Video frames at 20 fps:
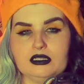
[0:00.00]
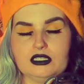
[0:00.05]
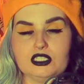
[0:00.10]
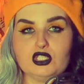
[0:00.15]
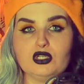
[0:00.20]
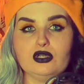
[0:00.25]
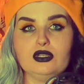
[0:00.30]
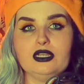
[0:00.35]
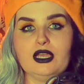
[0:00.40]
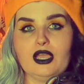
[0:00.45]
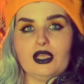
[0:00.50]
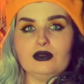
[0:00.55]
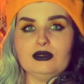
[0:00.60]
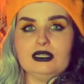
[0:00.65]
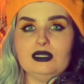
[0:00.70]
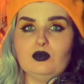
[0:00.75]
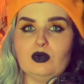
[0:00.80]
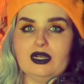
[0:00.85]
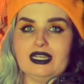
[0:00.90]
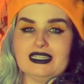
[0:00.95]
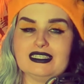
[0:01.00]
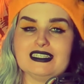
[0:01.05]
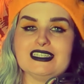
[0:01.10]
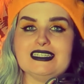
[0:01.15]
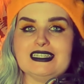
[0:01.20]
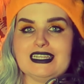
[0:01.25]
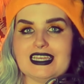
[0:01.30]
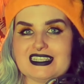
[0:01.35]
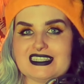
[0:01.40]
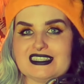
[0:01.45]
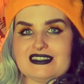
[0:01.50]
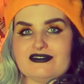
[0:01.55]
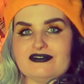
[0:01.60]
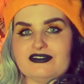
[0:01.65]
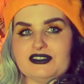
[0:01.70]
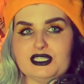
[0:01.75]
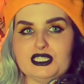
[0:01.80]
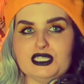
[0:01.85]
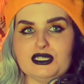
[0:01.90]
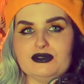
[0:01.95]
John only worked at NASA
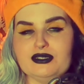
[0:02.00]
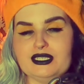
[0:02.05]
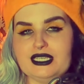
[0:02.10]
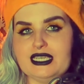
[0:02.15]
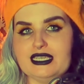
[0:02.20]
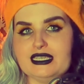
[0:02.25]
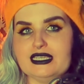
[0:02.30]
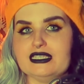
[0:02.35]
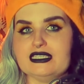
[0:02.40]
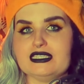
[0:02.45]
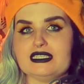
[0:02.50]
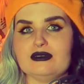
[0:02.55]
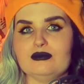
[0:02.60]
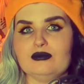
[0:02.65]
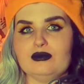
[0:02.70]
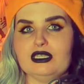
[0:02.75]
for 2 years,